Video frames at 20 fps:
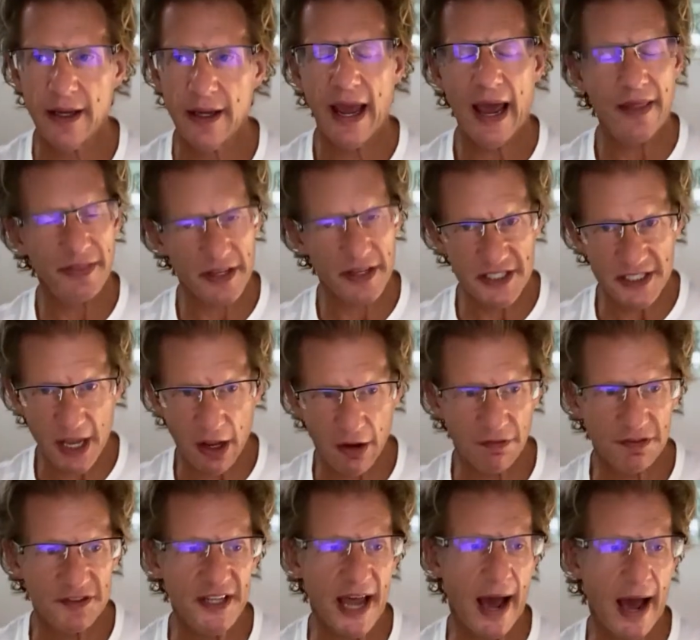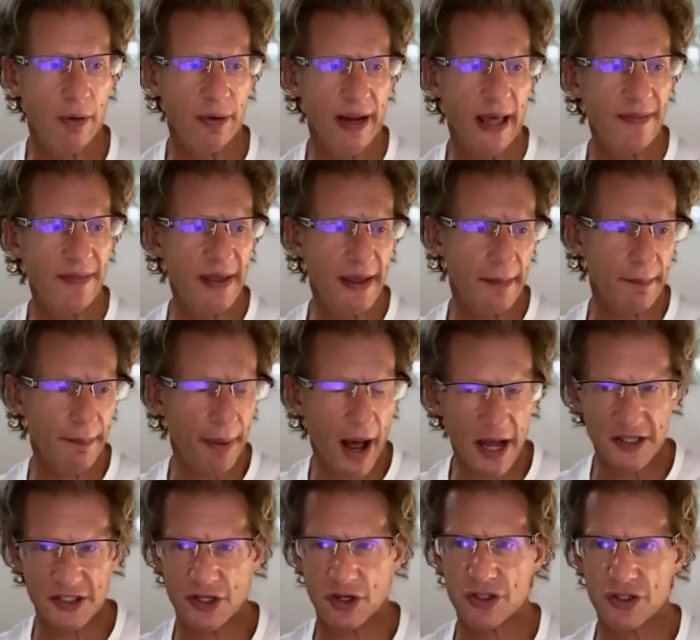and the self-doubt and the
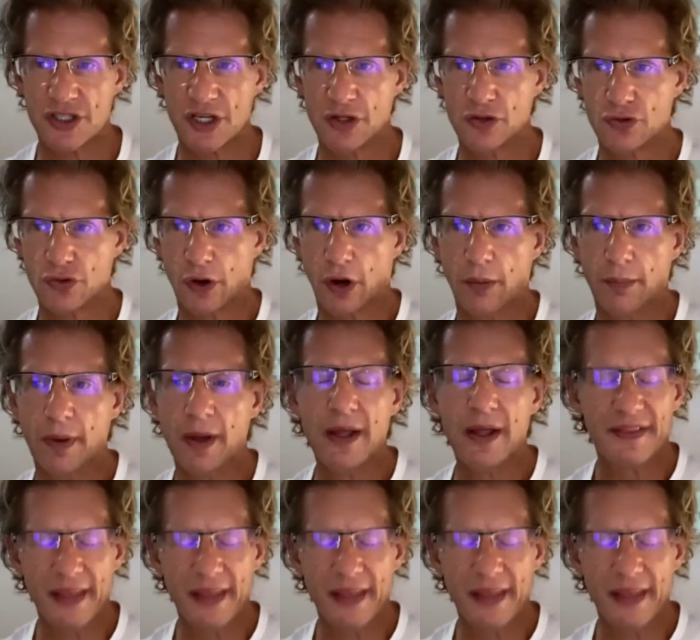imposter syndrome.